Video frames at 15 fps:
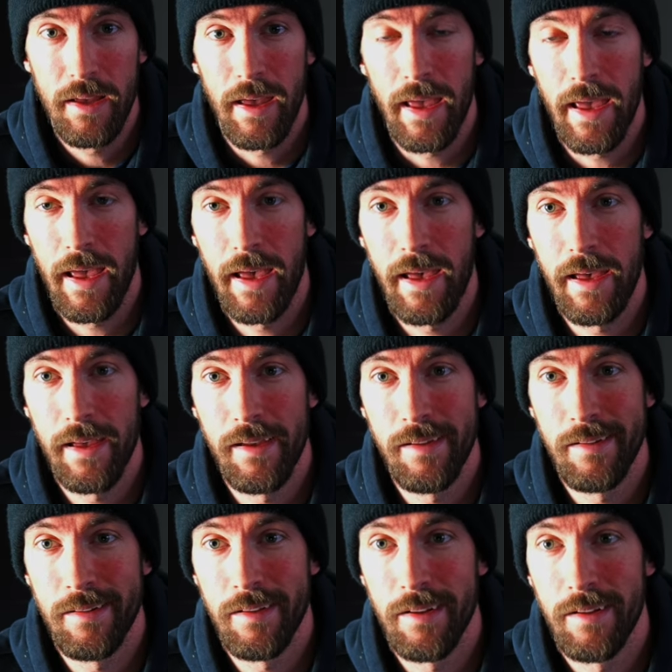
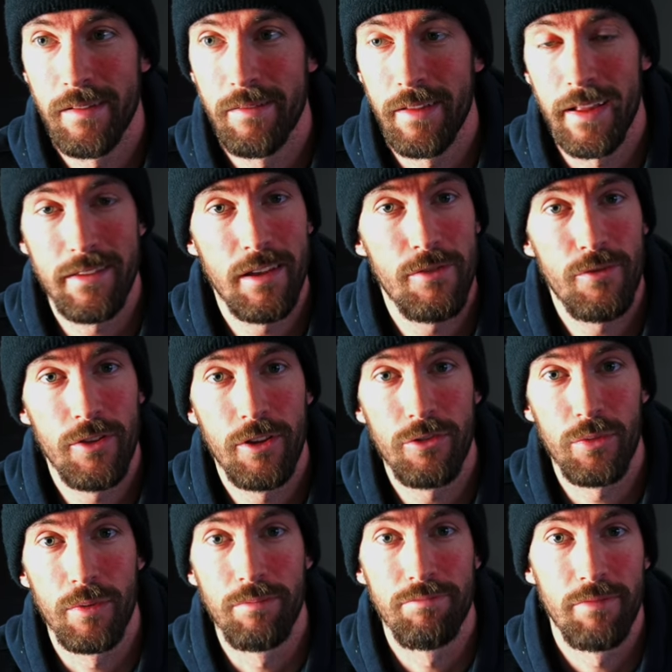And that's it for
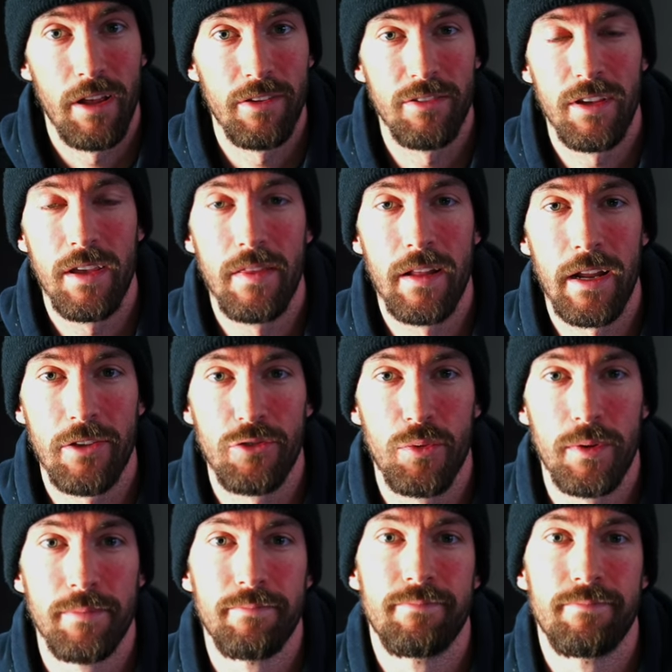this one. I'll see you in the next one.